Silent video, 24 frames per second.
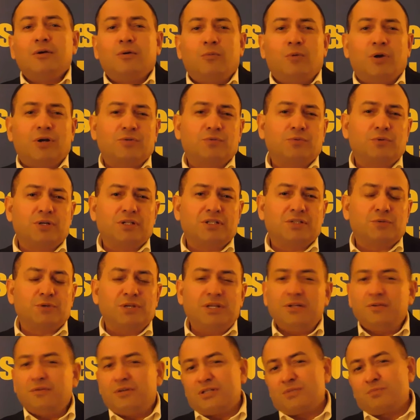What was
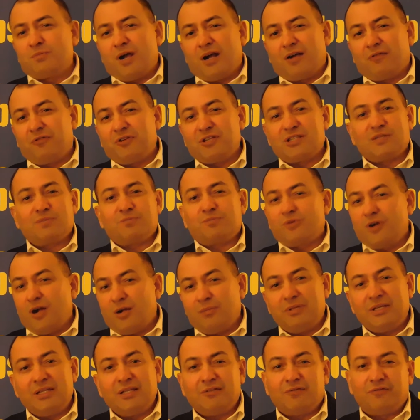eaten as breakfast
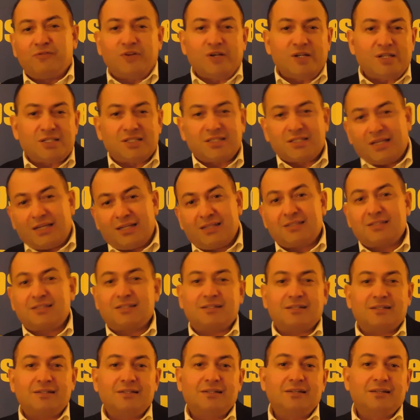probably in the first
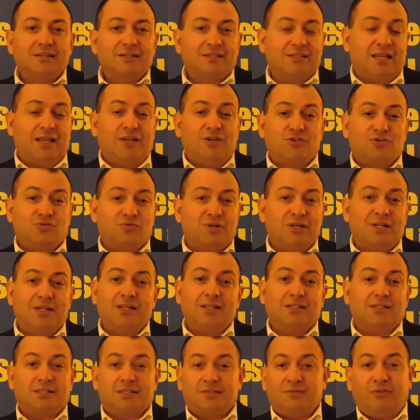6th century,
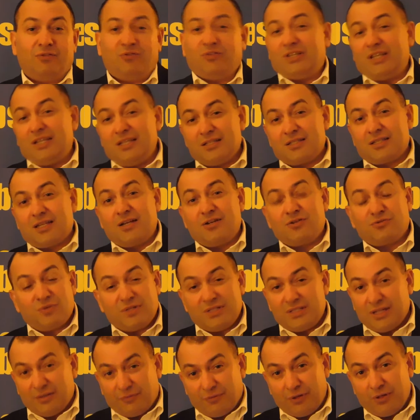the 15th century
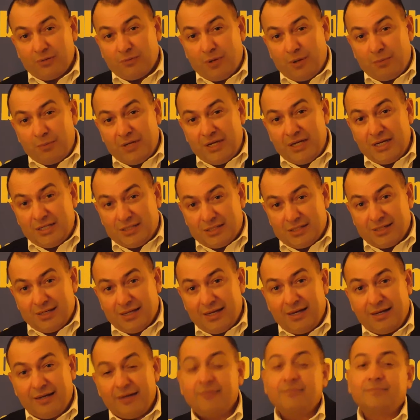is different than what we eat
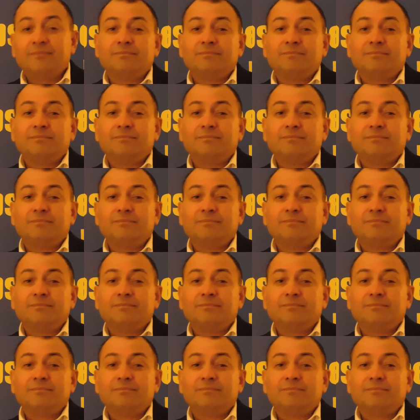today.